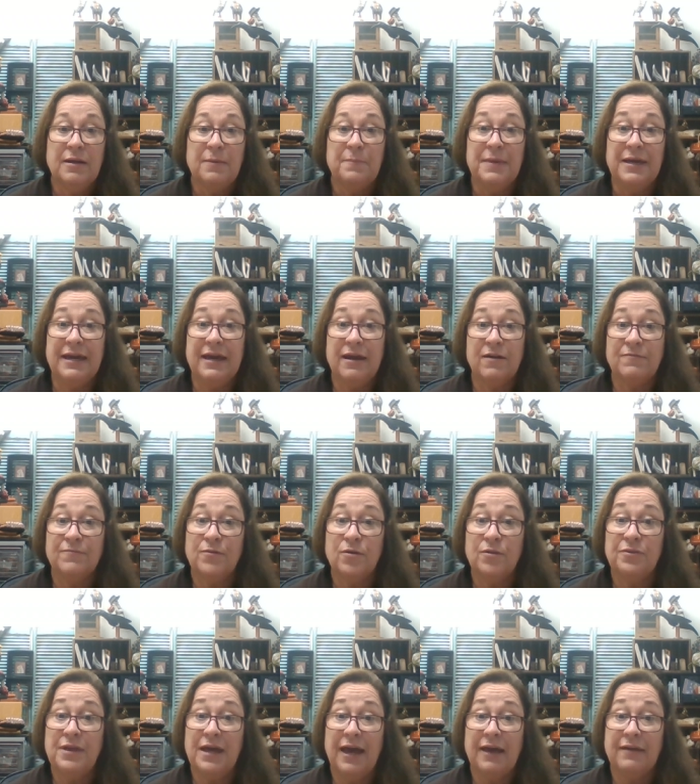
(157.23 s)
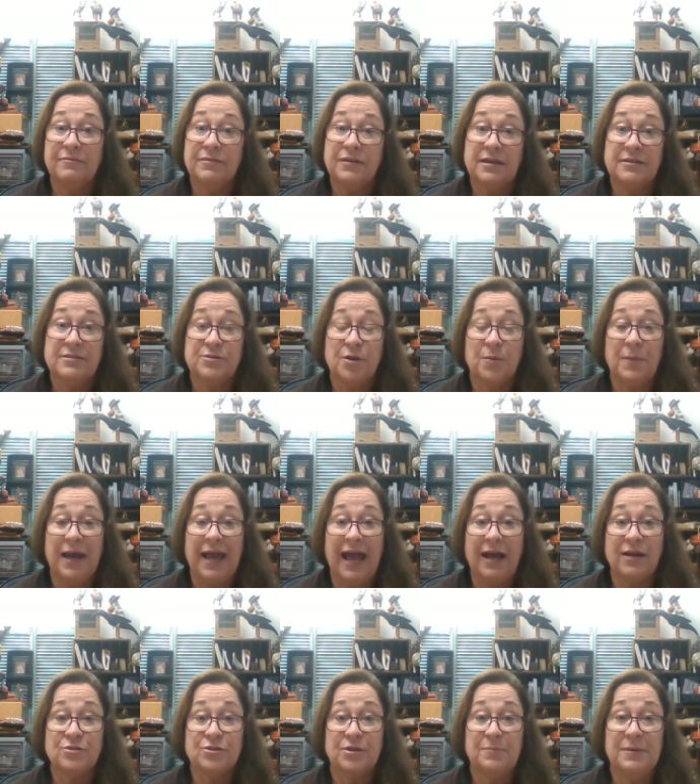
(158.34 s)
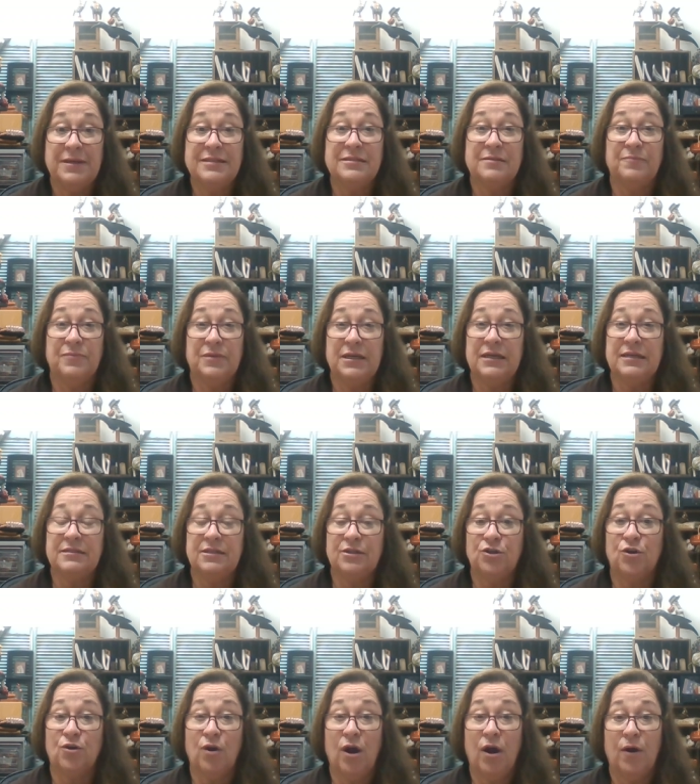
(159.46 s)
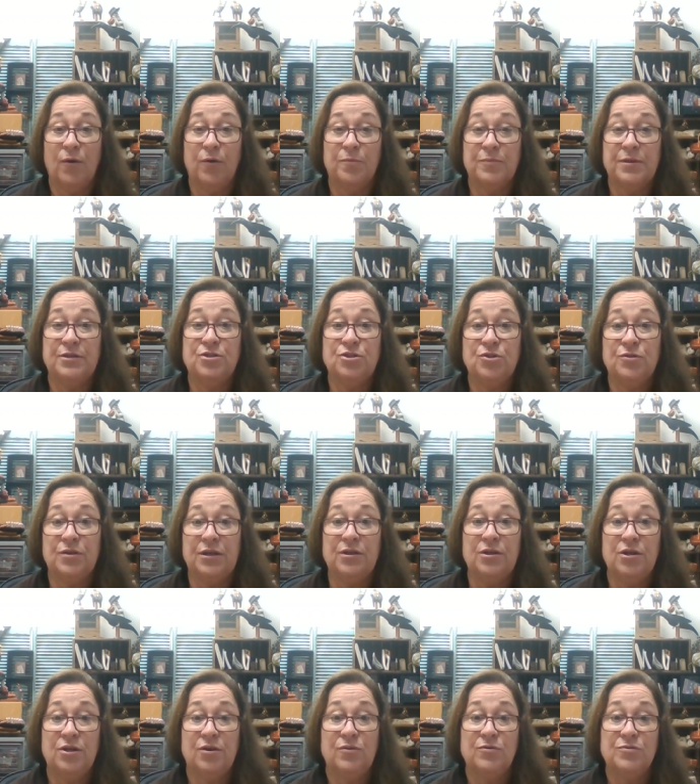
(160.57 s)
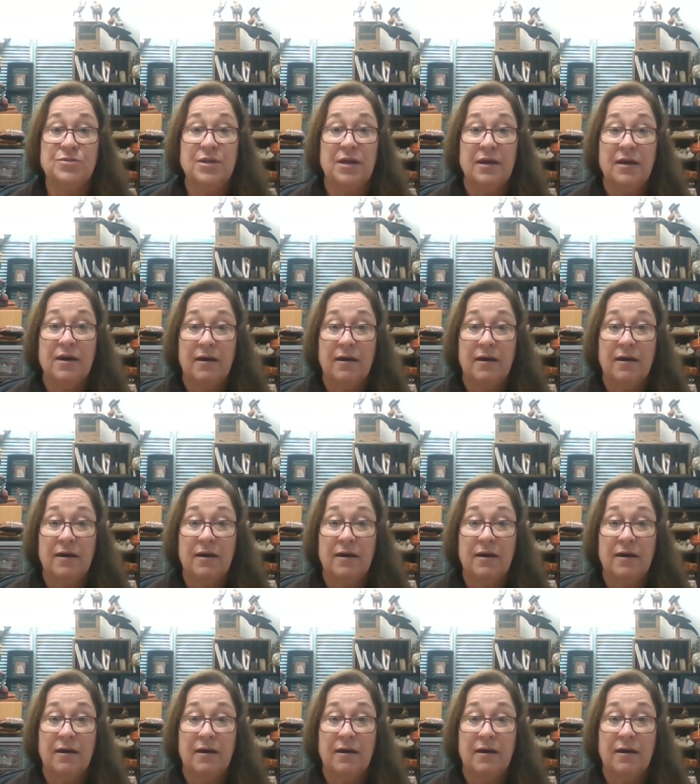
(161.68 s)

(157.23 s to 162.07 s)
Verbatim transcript: Be careful that because there may actually be some things in your home that you can use